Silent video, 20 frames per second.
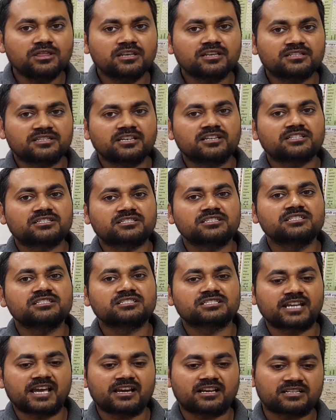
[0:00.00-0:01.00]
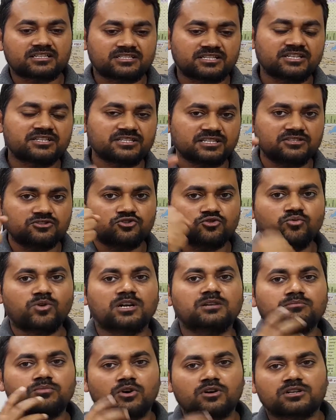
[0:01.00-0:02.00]
the 16 taxes into
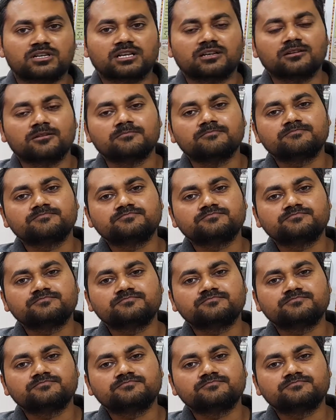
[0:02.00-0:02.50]
one bottle.